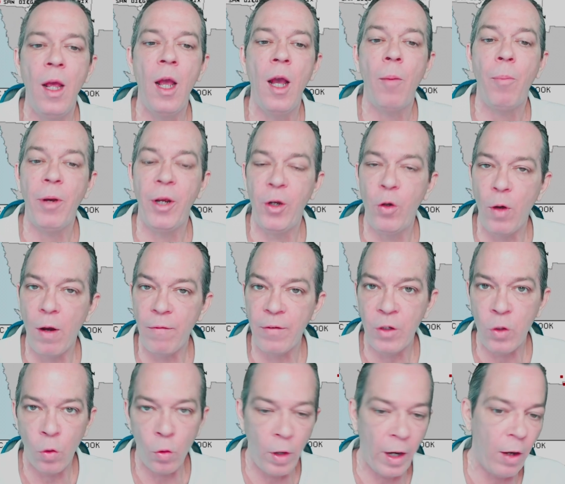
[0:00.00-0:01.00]
But you do have a
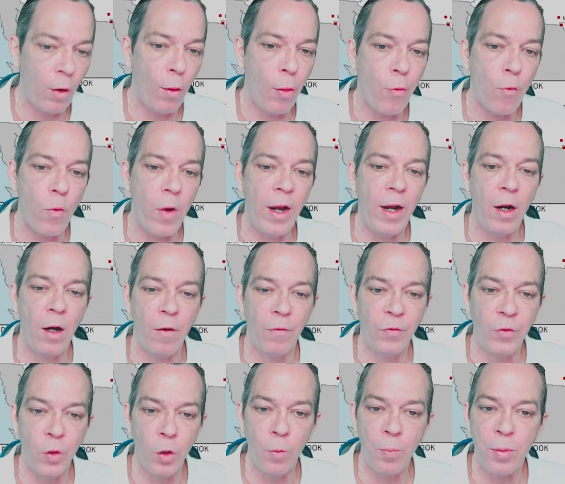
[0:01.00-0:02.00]
tornado threat of
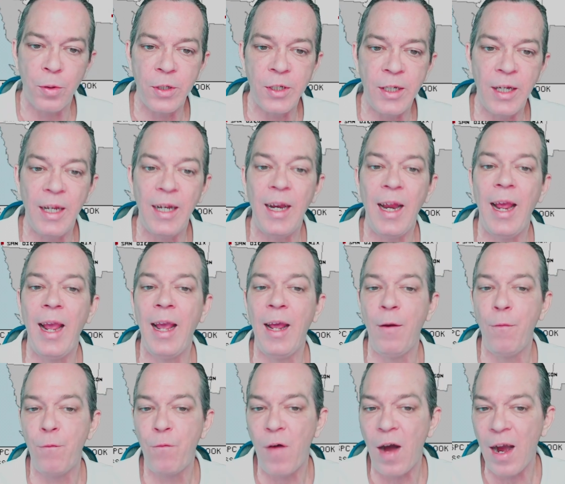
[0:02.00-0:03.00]
2% and
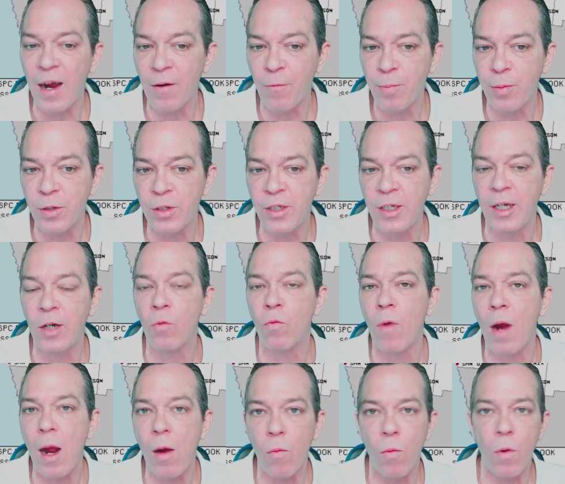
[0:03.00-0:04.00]
5%
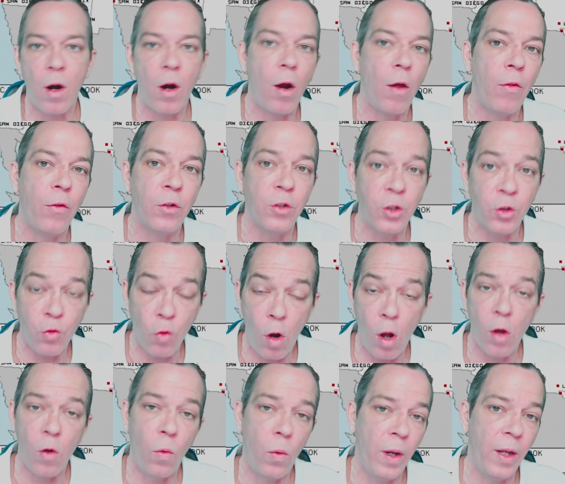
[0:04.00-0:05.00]
right where all those
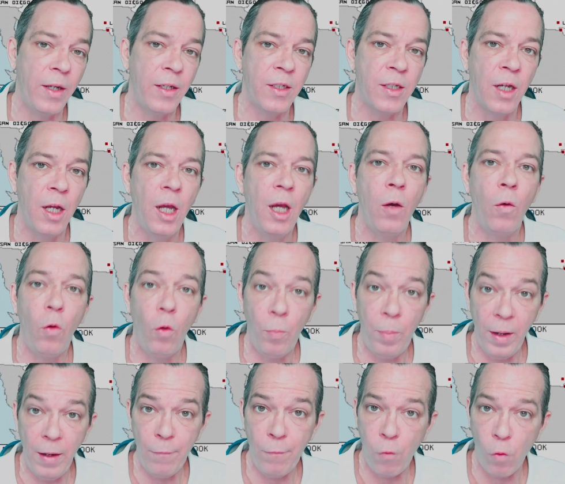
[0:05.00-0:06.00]
strong winds will
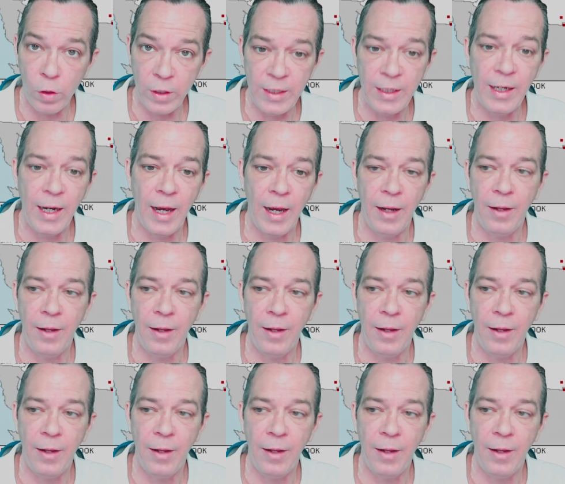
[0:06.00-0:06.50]
be for today.